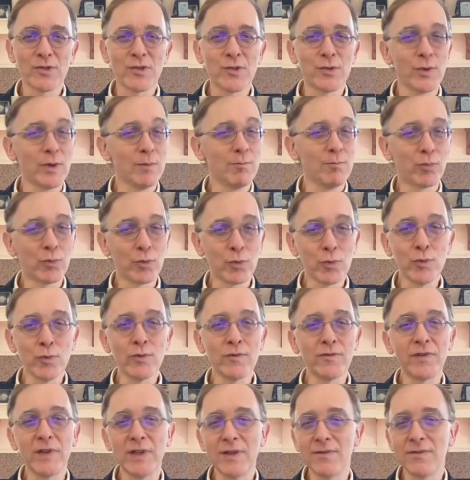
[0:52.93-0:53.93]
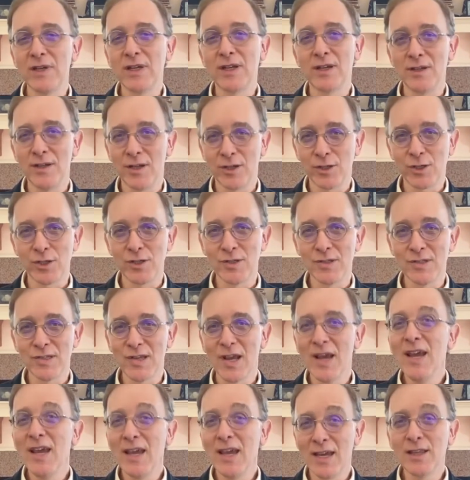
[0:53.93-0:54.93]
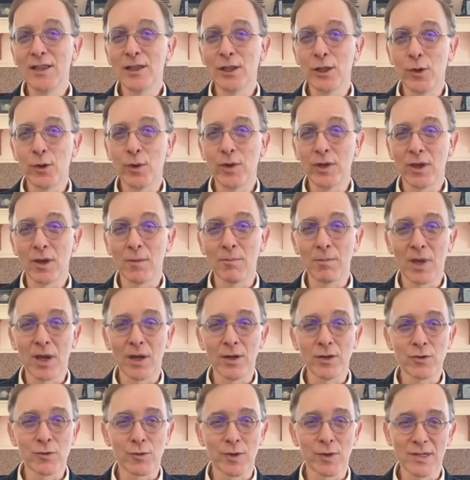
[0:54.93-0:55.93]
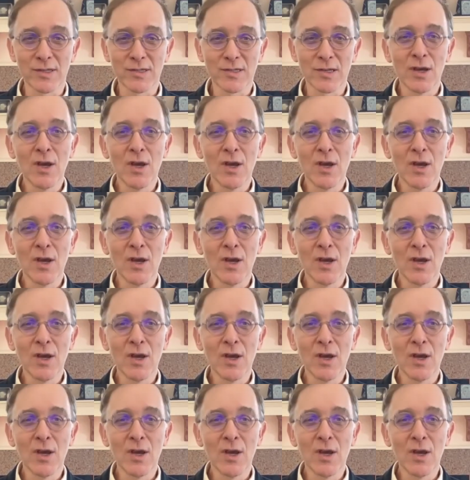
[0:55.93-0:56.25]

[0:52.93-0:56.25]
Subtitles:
to improve living conditions in low-income countries.